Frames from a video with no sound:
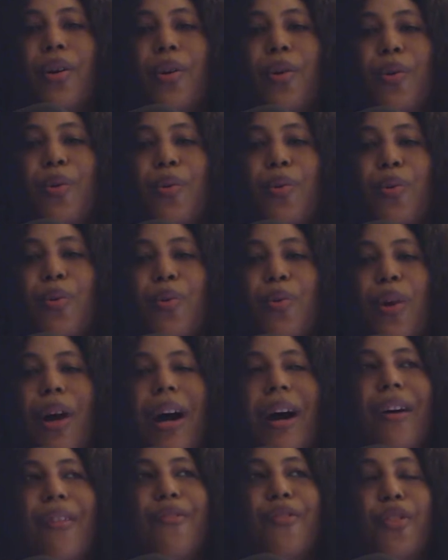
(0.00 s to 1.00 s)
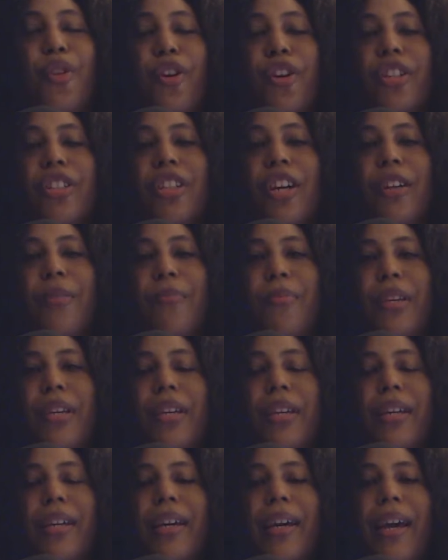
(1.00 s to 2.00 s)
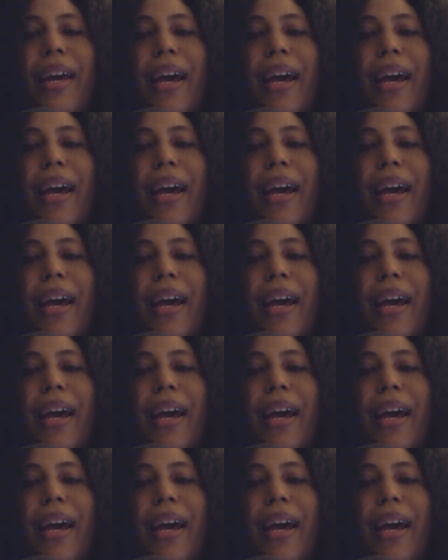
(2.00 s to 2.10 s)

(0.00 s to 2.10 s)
who have nurtured me